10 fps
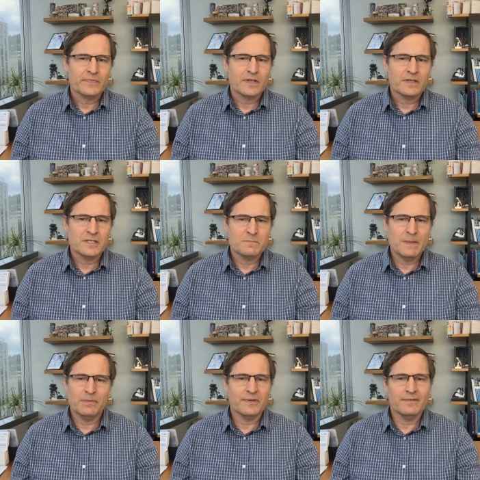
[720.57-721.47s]
because
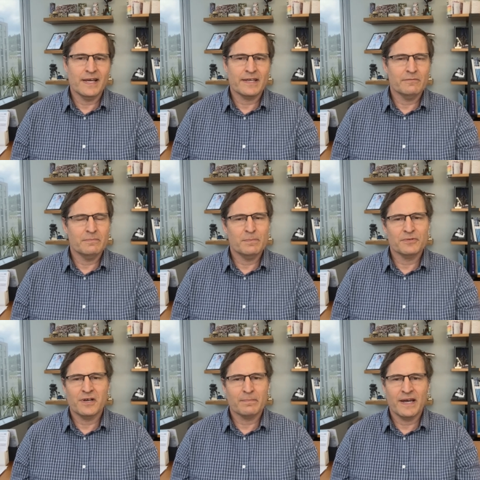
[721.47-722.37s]
people don't like it when people
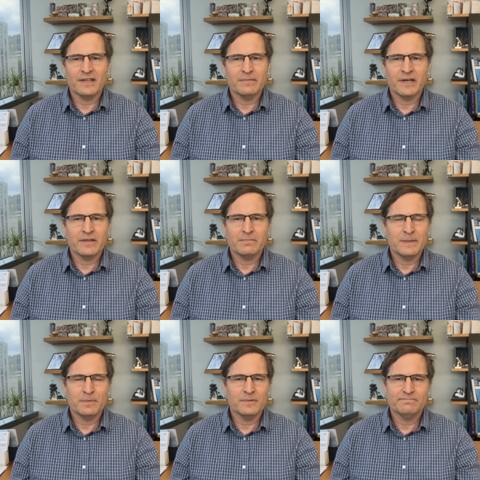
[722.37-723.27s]
talk badly about other people.